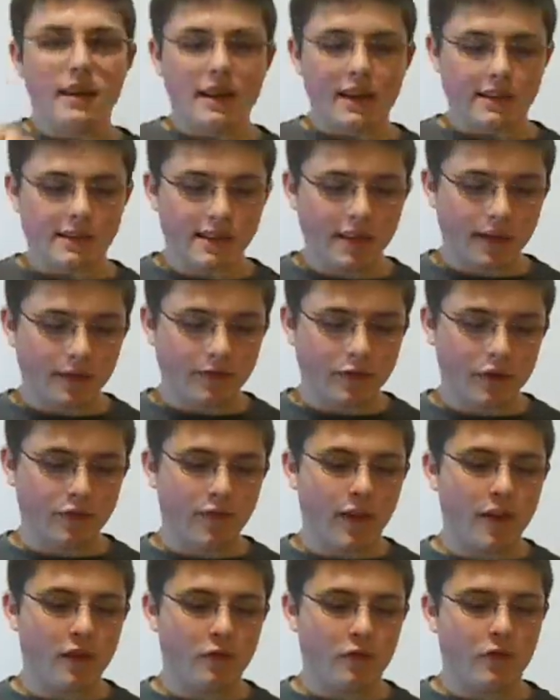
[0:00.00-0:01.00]
instead of just
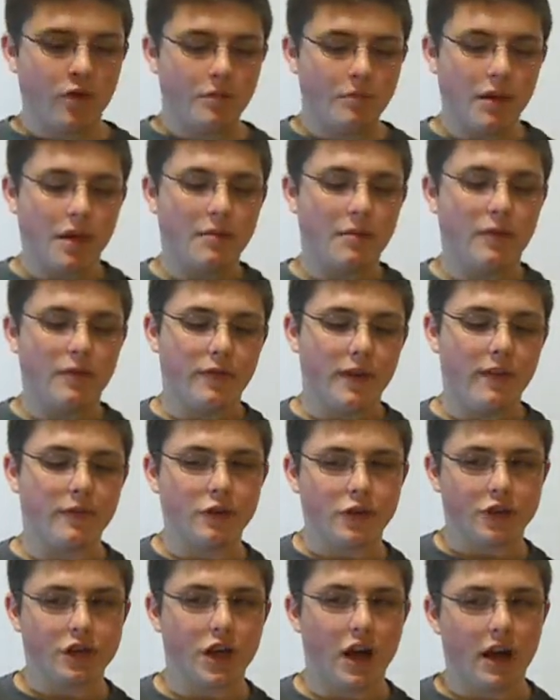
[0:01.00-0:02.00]
firing one BB for every
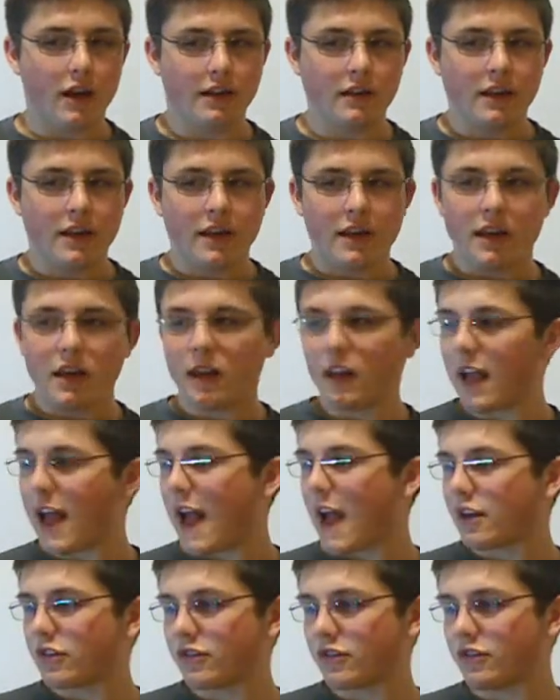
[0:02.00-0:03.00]
shot, it
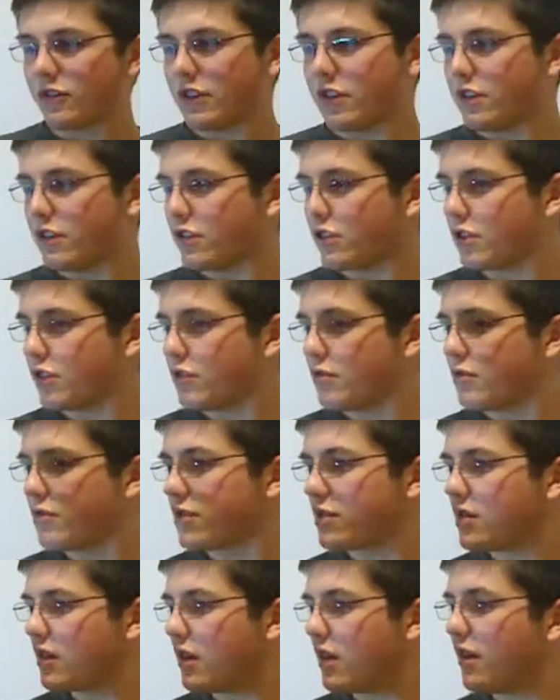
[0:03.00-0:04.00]
actually
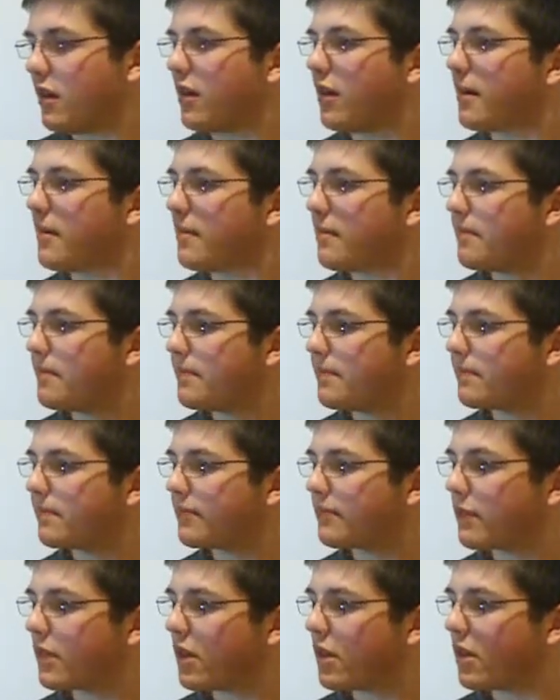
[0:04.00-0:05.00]
shoots
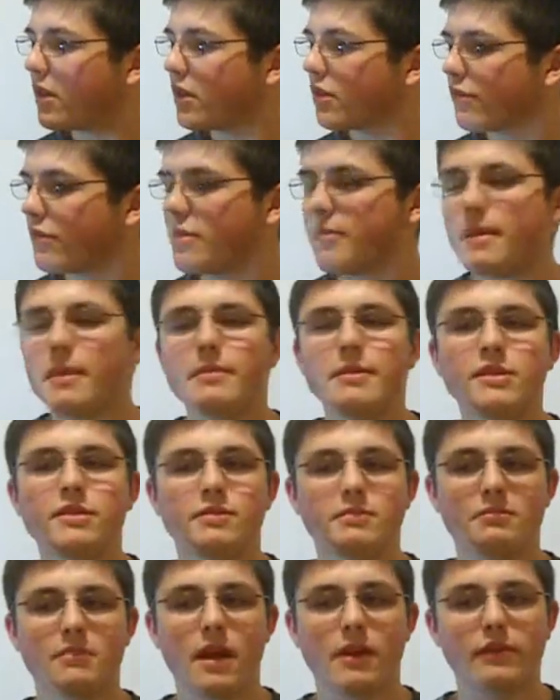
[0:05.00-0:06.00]
3 BBs
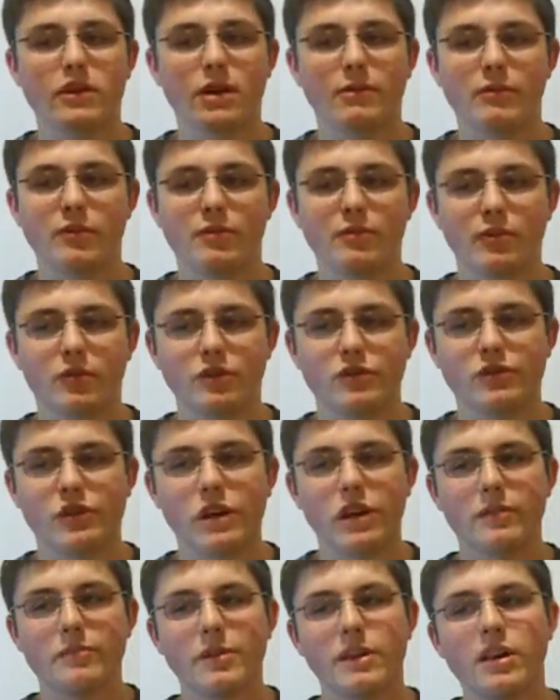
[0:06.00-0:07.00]
every time you pull the
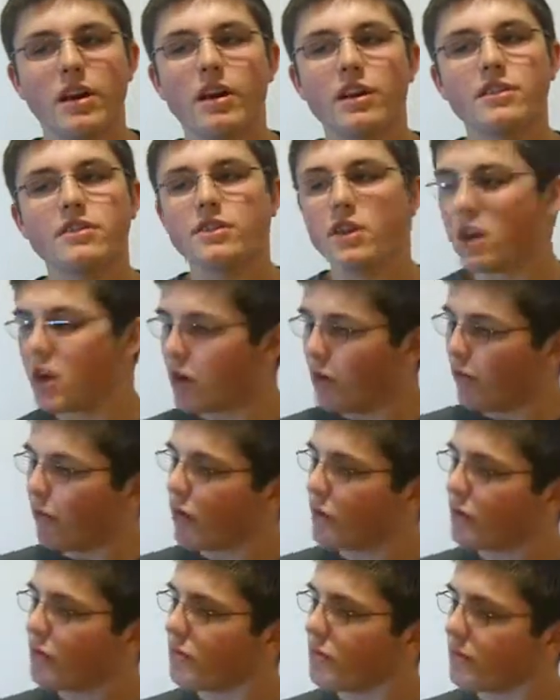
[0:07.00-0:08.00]
trigger because when
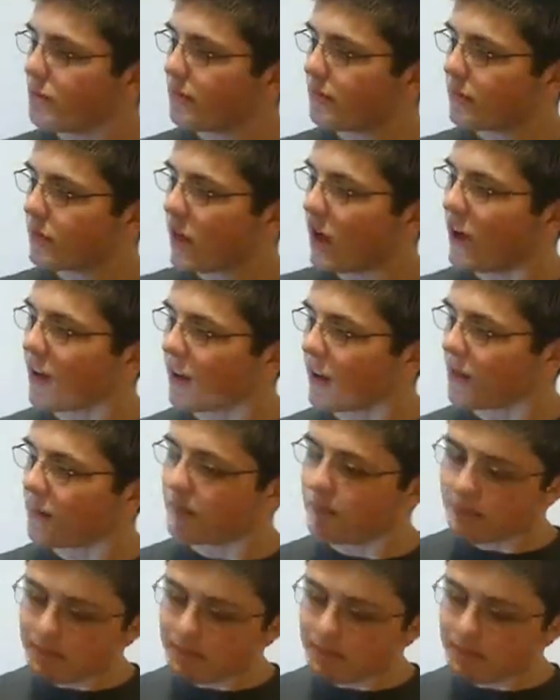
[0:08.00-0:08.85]
you cock it,